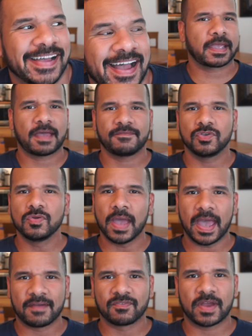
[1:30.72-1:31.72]
Have you
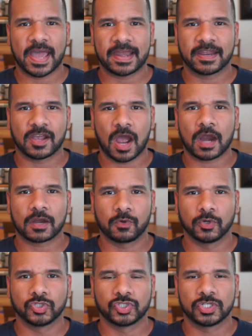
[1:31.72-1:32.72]
ever had a
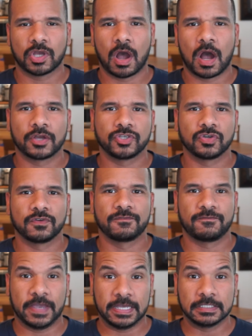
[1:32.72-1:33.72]
cockroach on your
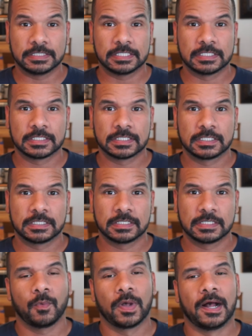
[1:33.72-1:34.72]
face?
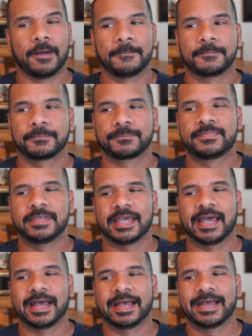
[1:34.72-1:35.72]
Well,
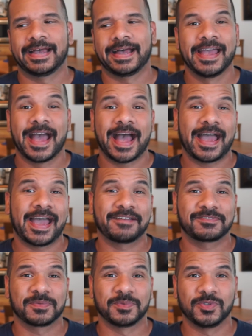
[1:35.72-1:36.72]
I
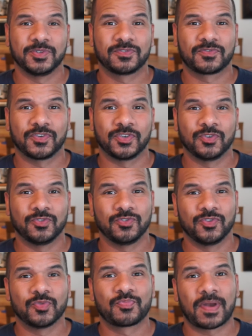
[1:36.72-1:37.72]
have some news for you.
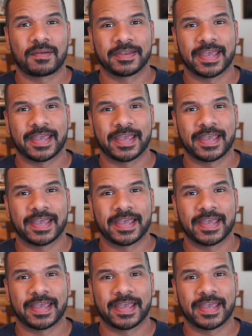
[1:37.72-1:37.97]
You probably